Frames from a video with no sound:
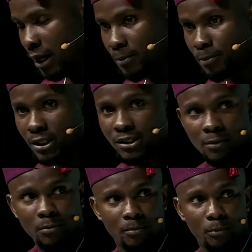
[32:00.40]

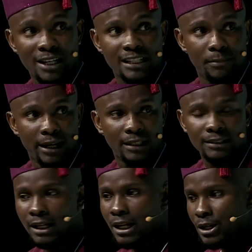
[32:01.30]
political policymakers,
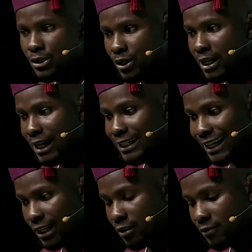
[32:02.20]
so that at the
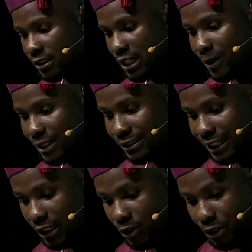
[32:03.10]
end of the day, we are
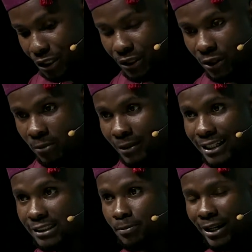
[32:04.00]
designing curriculum that
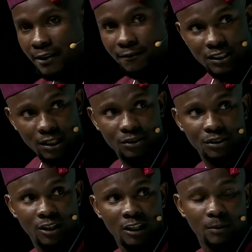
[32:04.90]
is beneficial to the
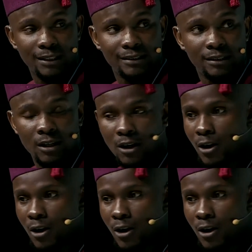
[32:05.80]
young person,